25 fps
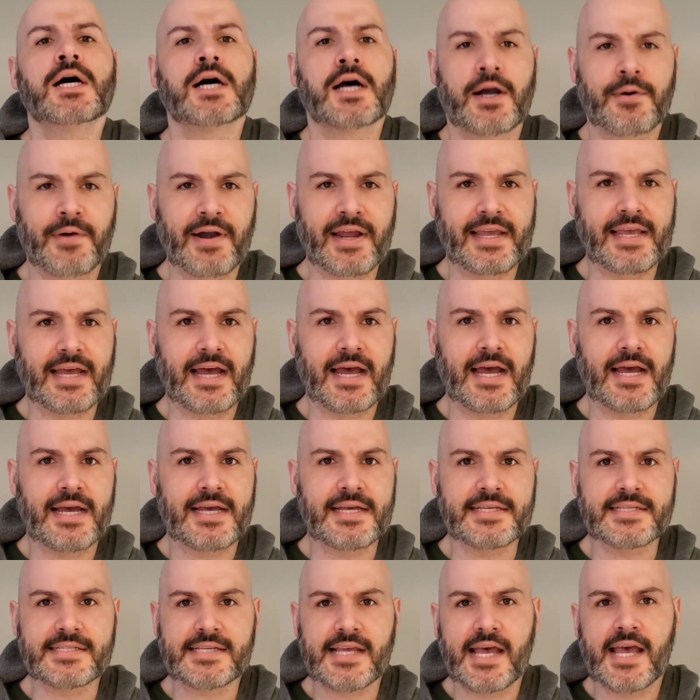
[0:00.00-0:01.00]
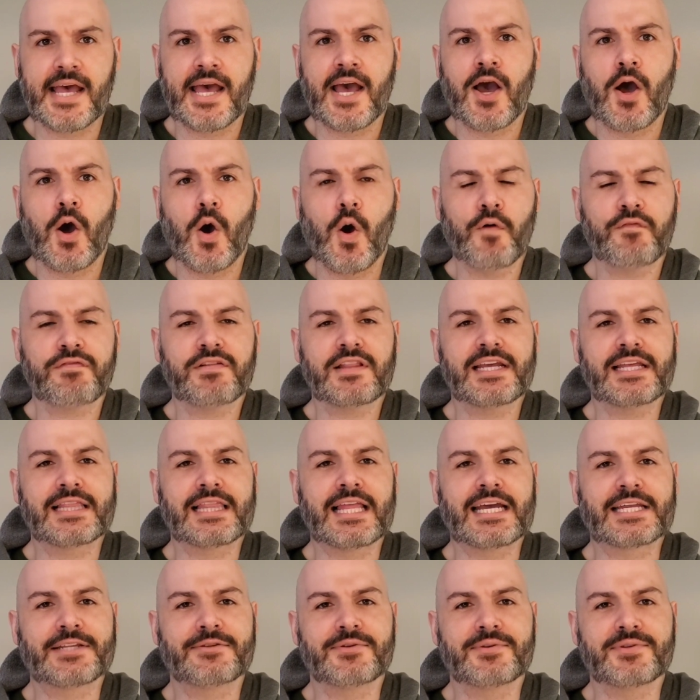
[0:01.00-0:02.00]
All right, guys. Hopefully you
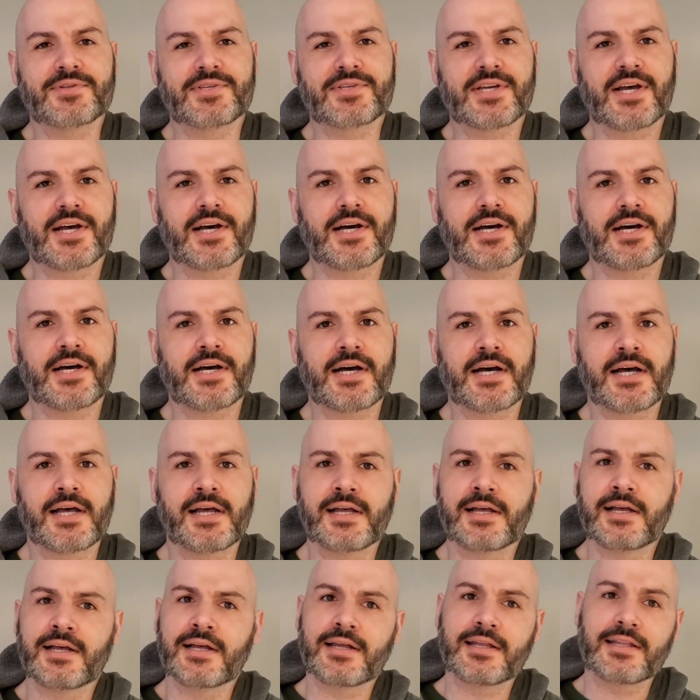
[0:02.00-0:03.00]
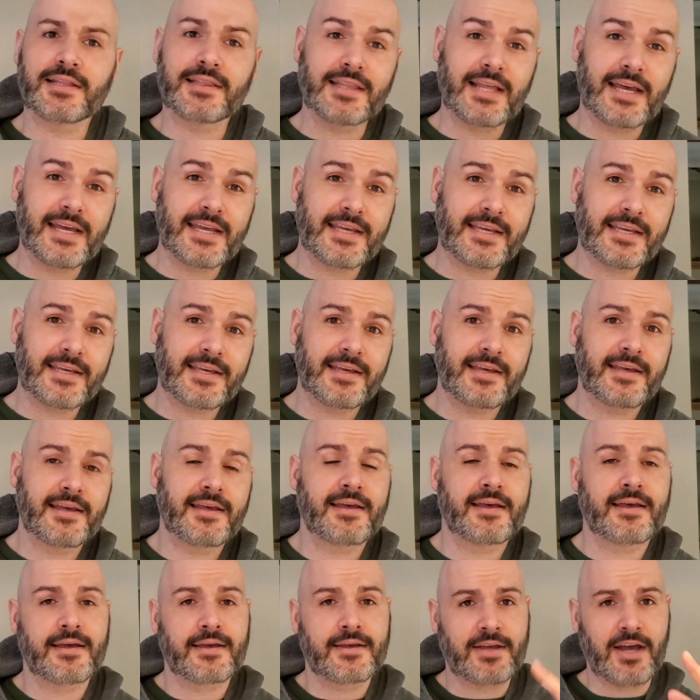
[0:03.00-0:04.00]
liked what you saw. Like,
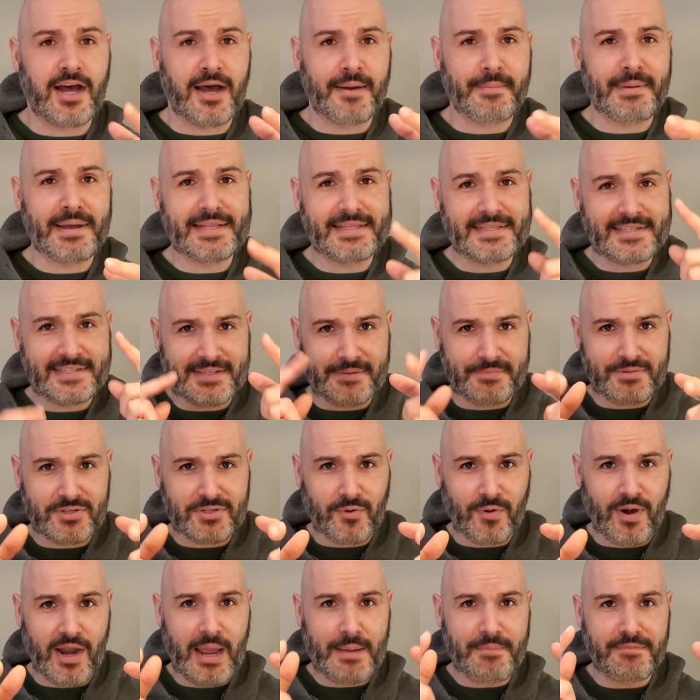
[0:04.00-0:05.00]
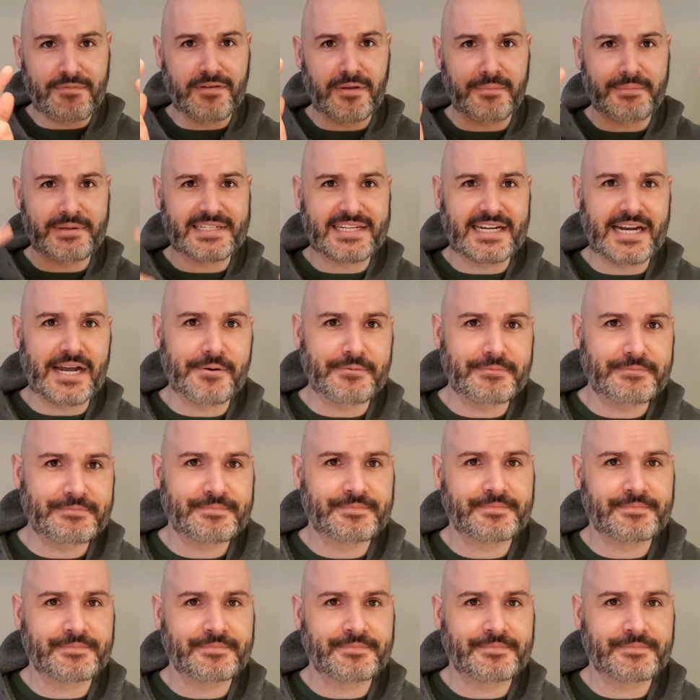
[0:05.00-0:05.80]
comment, subscribe. Philmington out.